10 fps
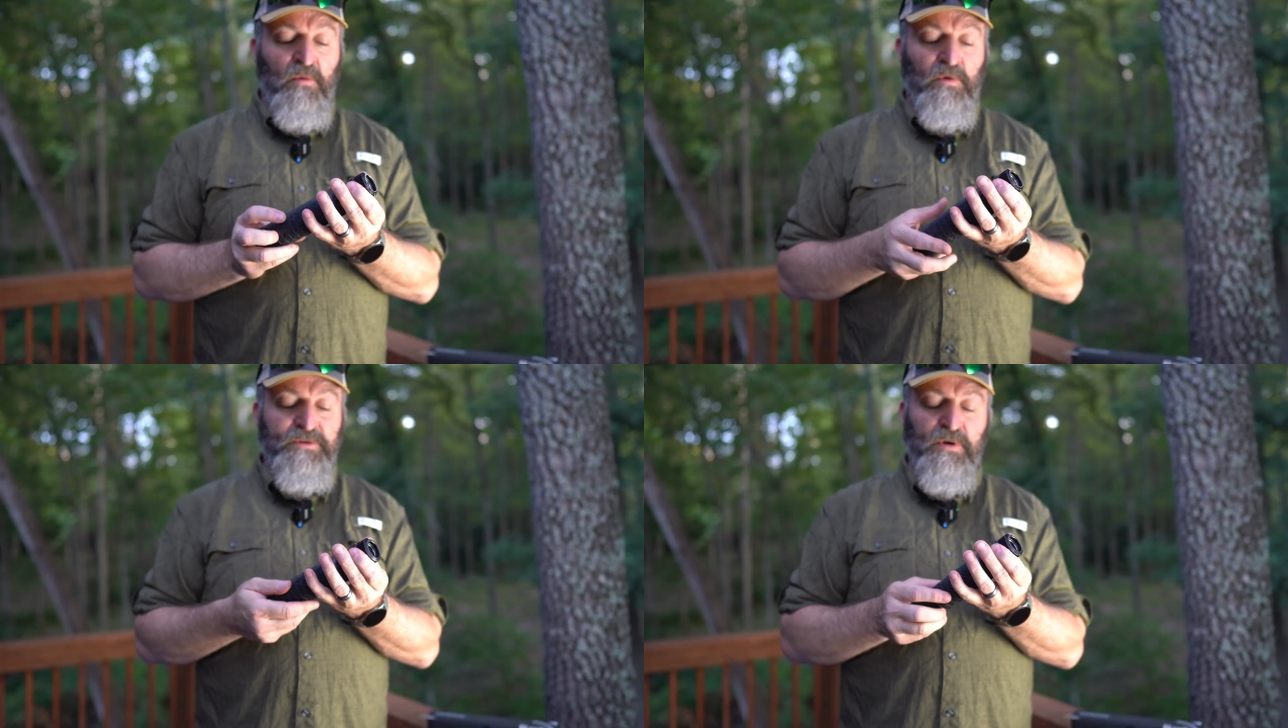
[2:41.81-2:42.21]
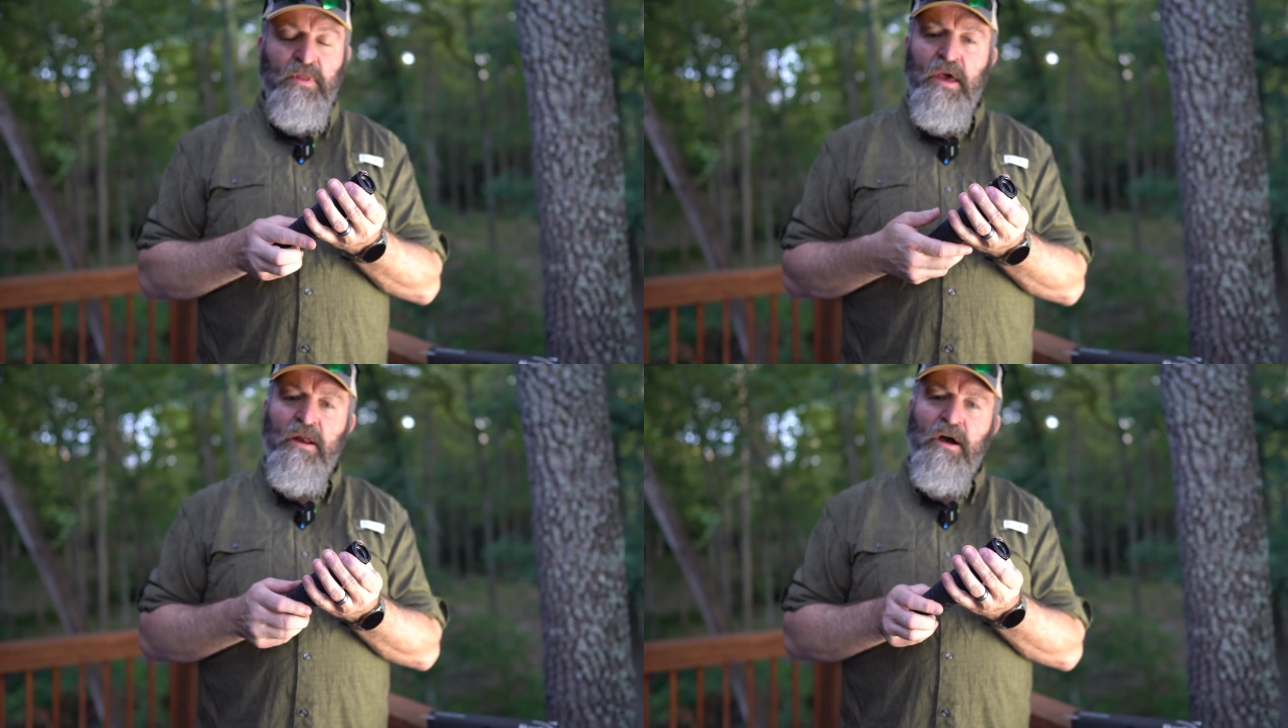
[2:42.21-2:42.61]
We'll turn
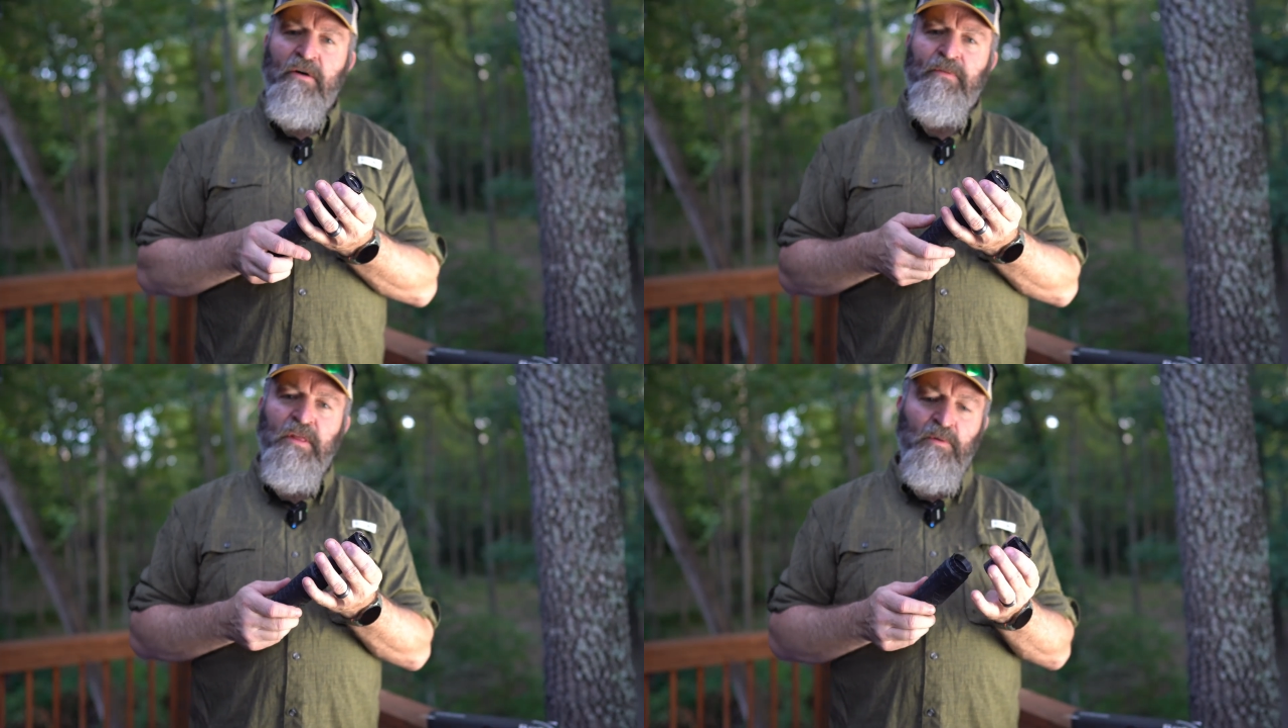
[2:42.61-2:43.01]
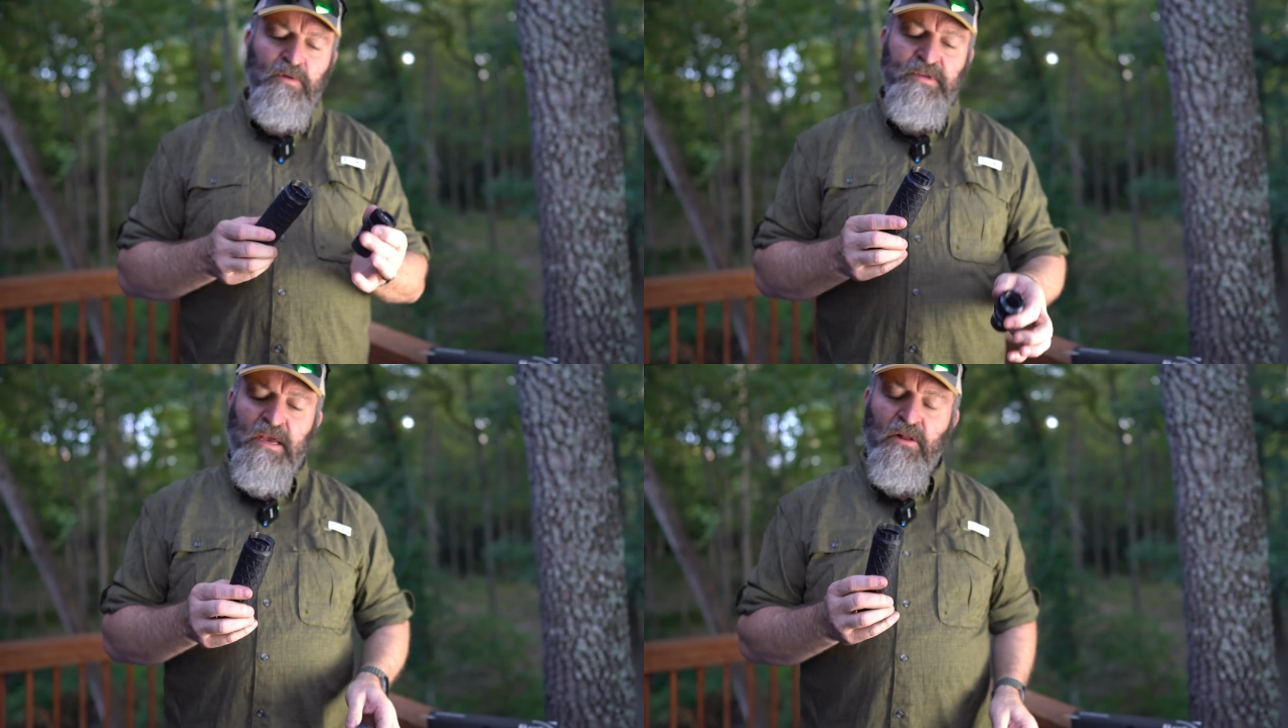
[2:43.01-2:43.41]
that off and then
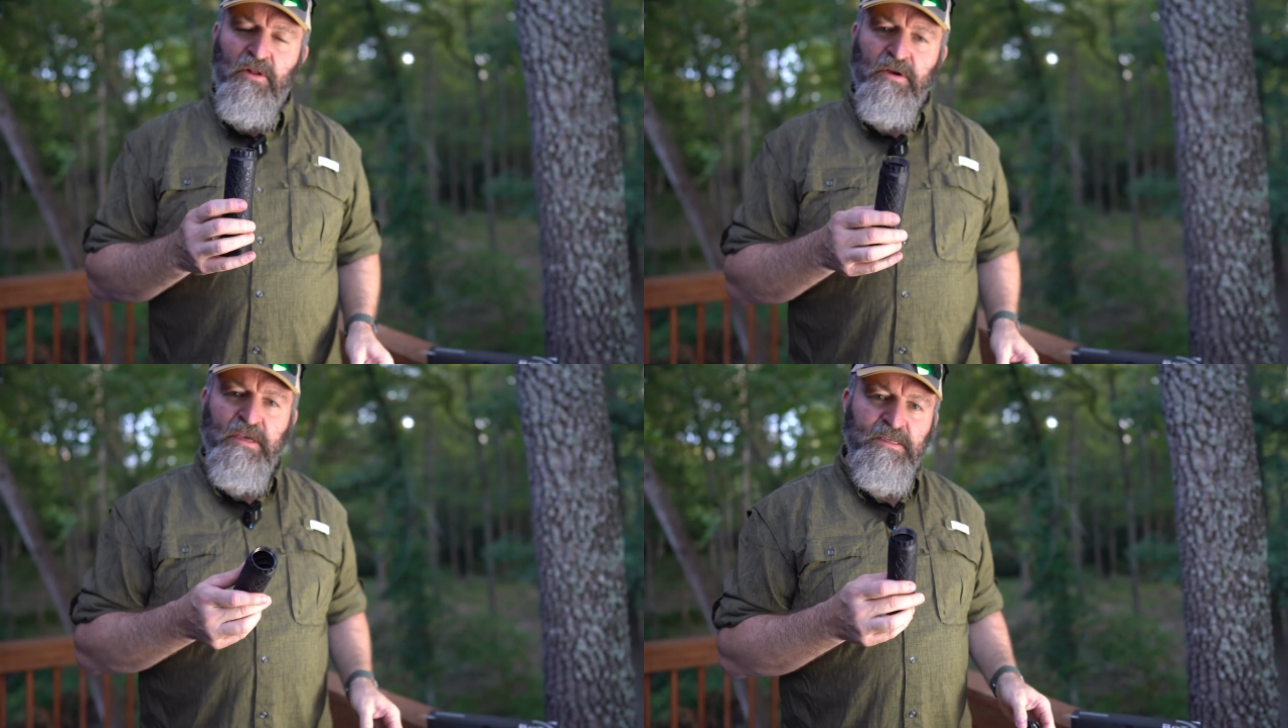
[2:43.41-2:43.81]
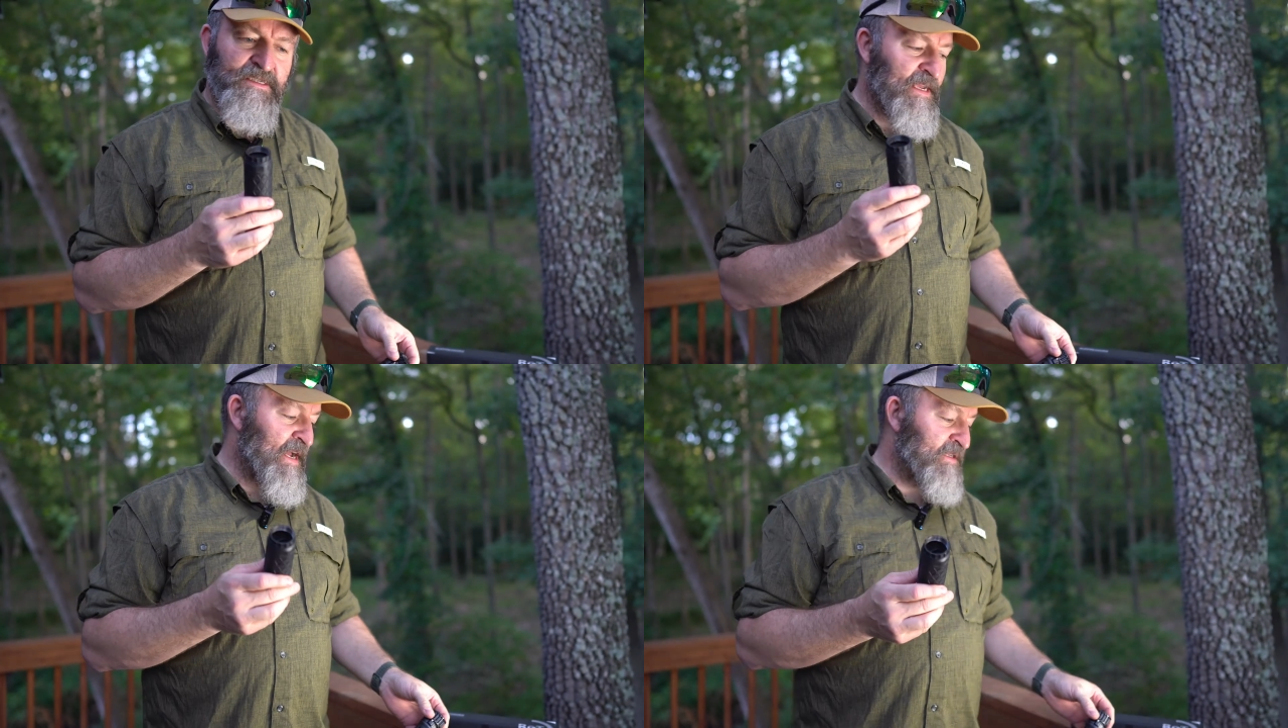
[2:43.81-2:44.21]
we'll take a look
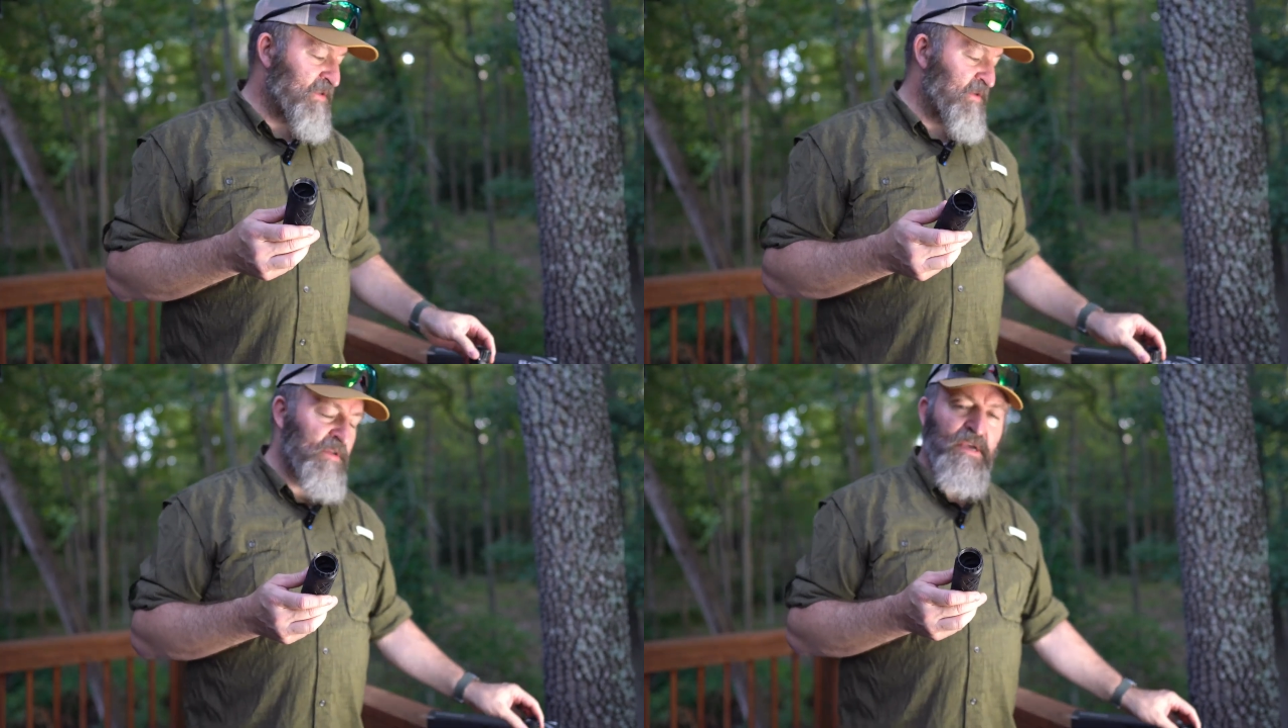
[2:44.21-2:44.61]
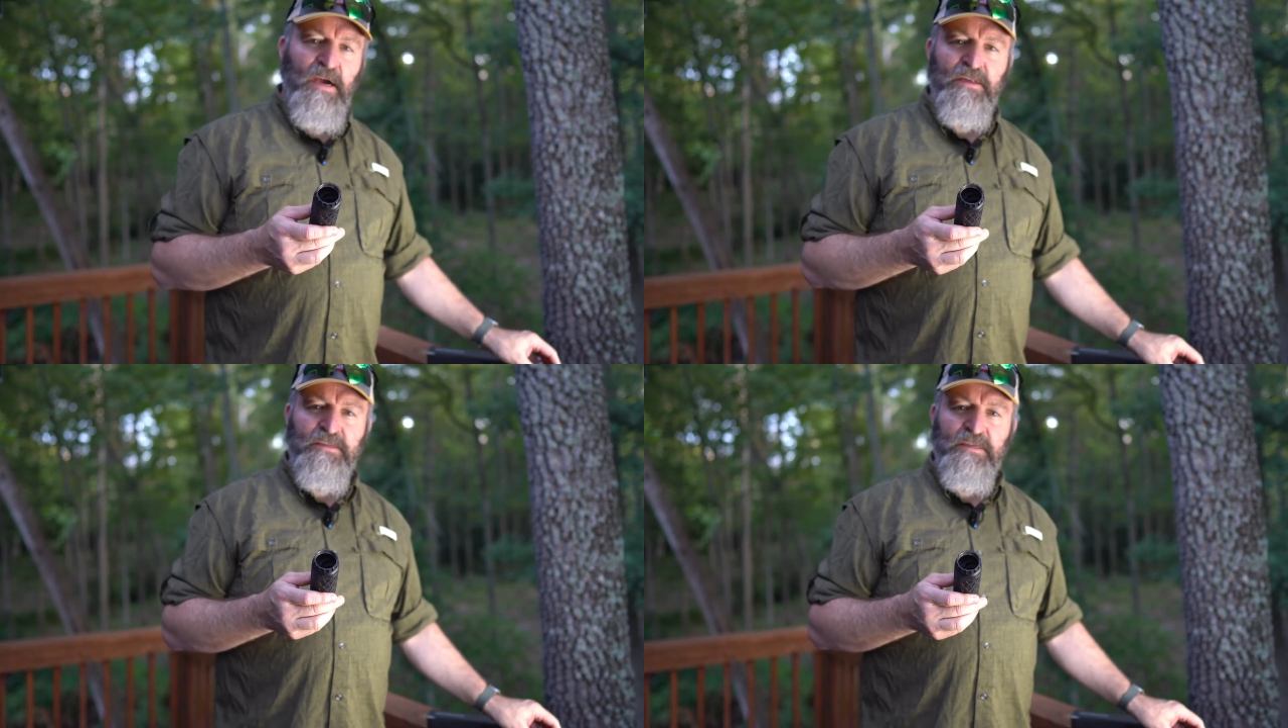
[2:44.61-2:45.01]
inside so you can
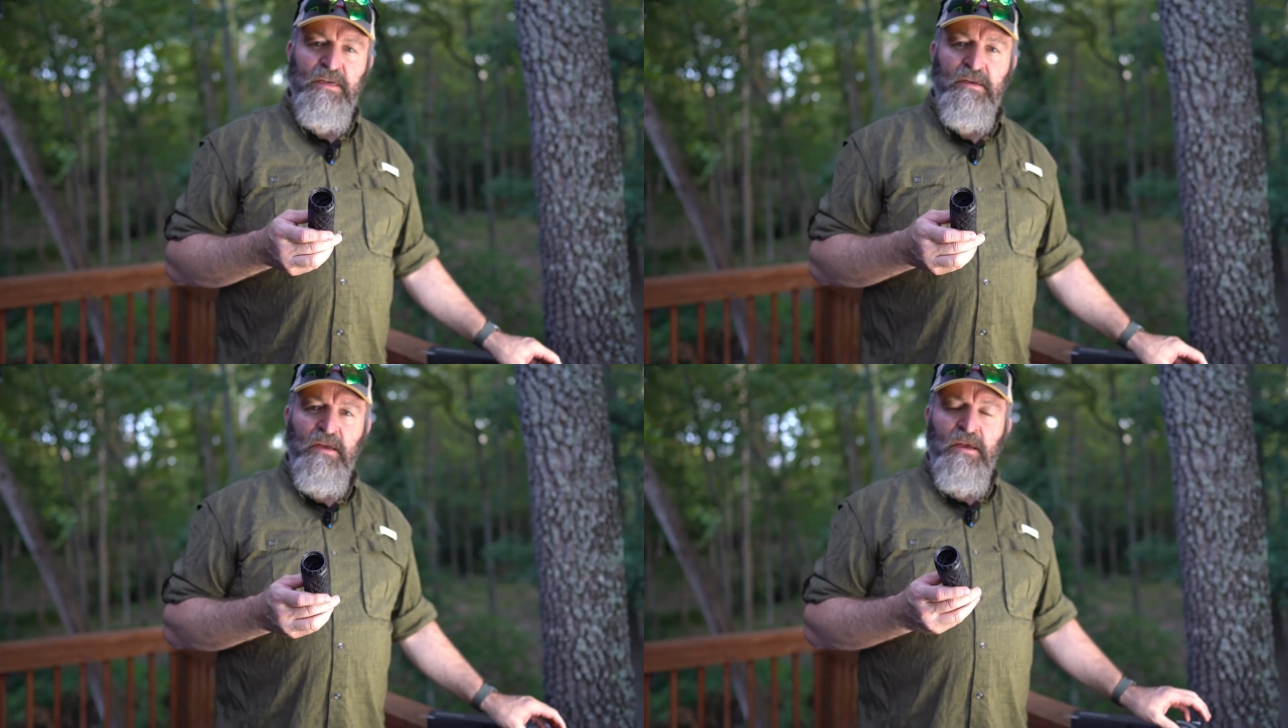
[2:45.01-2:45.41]
kind of see.